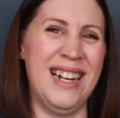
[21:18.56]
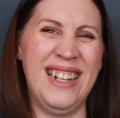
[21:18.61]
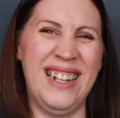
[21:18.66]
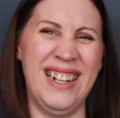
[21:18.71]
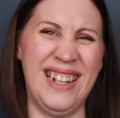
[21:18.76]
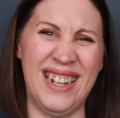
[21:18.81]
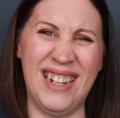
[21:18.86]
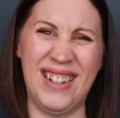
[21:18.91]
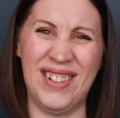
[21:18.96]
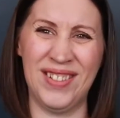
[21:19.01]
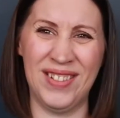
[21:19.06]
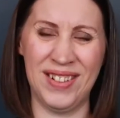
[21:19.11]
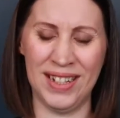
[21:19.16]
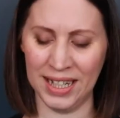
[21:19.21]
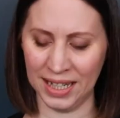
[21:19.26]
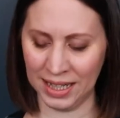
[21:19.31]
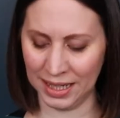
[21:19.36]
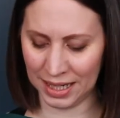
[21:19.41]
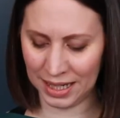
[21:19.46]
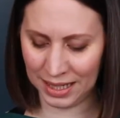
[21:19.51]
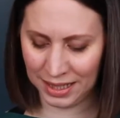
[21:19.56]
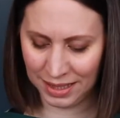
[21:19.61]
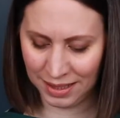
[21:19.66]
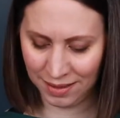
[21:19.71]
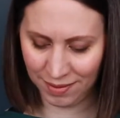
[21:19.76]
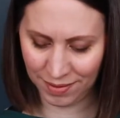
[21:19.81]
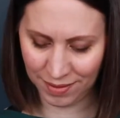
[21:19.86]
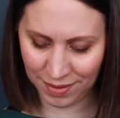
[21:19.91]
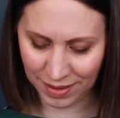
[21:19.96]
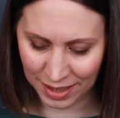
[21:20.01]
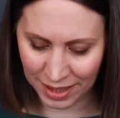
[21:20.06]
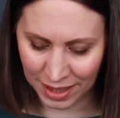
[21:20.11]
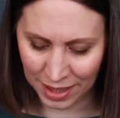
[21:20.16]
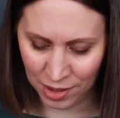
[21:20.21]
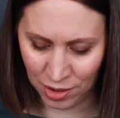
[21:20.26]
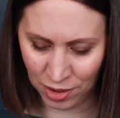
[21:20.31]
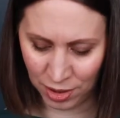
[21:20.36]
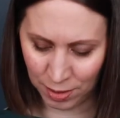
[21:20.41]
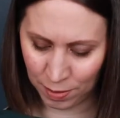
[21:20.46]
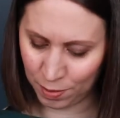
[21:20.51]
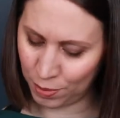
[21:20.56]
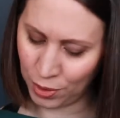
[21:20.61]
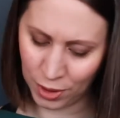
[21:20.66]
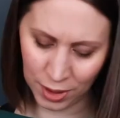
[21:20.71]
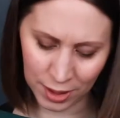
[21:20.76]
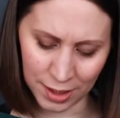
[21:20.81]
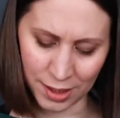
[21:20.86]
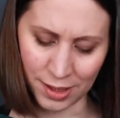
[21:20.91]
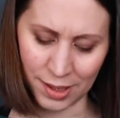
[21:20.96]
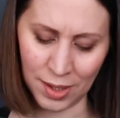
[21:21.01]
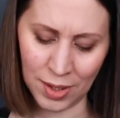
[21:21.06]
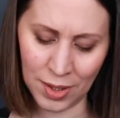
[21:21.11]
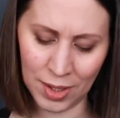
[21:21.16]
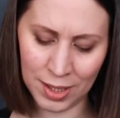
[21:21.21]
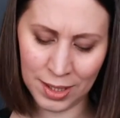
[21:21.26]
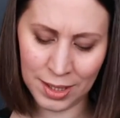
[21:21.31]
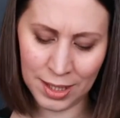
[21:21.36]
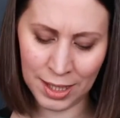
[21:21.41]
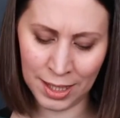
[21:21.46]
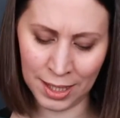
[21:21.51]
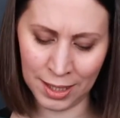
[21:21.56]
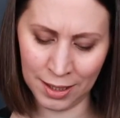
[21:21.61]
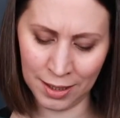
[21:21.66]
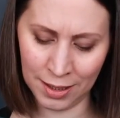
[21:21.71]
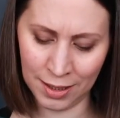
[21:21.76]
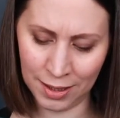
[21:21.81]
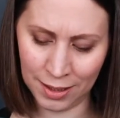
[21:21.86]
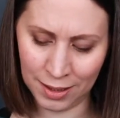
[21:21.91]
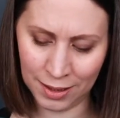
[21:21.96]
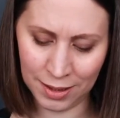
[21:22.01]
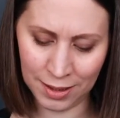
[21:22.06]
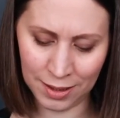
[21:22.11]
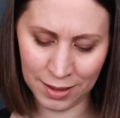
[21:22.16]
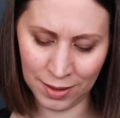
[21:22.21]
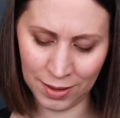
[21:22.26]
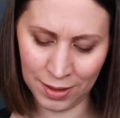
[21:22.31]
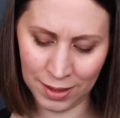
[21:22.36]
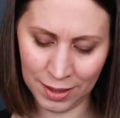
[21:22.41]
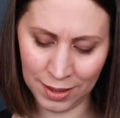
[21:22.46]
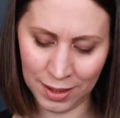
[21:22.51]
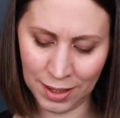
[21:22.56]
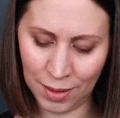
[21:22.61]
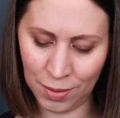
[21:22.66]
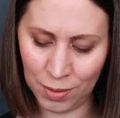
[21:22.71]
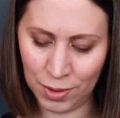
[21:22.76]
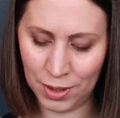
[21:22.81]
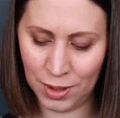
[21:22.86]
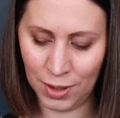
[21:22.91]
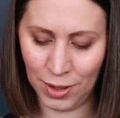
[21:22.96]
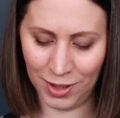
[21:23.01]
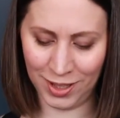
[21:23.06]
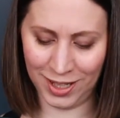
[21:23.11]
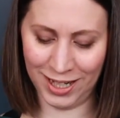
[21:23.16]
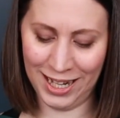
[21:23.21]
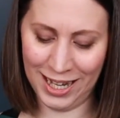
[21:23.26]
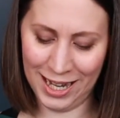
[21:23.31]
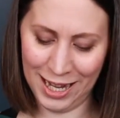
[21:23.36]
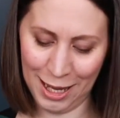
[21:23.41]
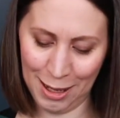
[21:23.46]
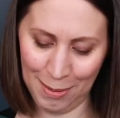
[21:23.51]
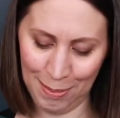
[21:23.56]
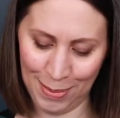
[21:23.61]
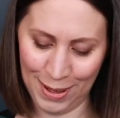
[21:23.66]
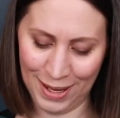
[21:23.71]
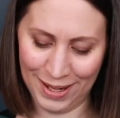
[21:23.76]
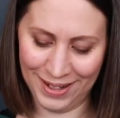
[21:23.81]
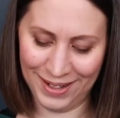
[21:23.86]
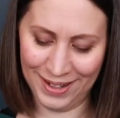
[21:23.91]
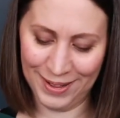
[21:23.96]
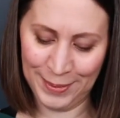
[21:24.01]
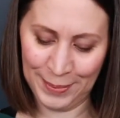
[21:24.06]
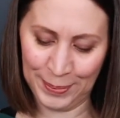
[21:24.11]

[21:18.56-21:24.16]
No, I just put it aside and decided that was not gonna happen.